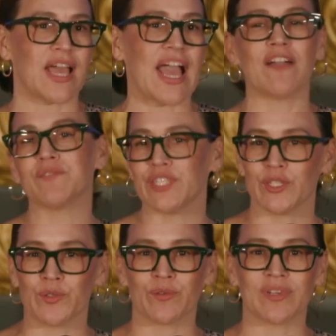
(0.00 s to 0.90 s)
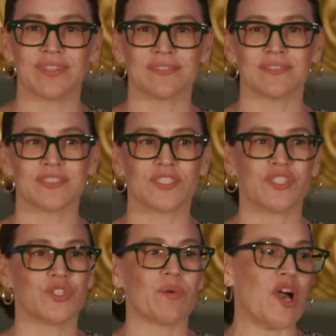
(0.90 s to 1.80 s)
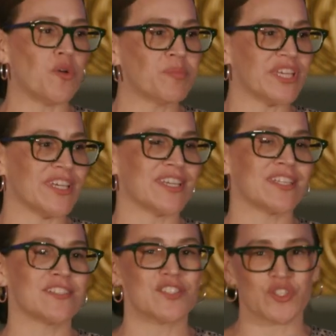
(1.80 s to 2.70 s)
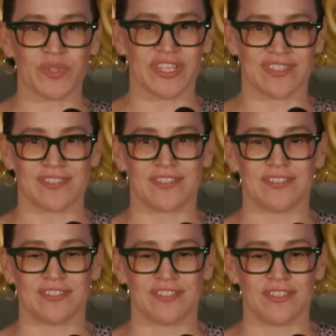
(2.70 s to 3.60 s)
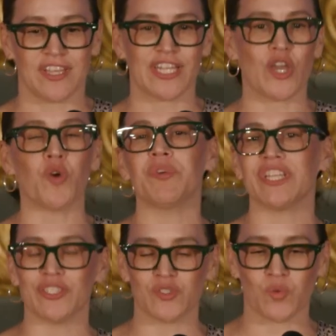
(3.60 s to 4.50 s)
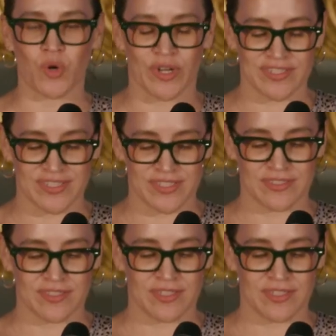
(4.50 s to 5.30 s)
avenue to helping students and opening doors.